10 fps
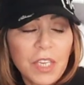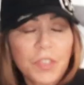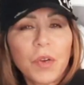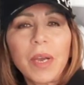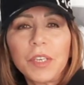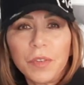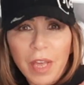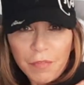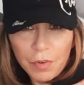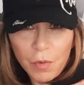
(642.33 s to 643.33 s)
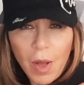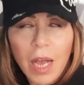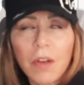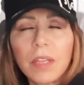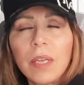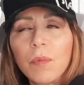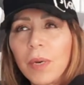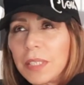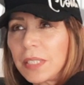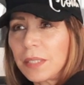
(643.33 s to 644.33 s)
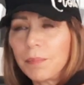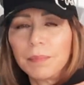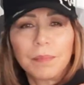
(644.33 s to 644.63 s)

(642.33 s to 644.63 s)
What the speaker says: So I do that for a while, and then once,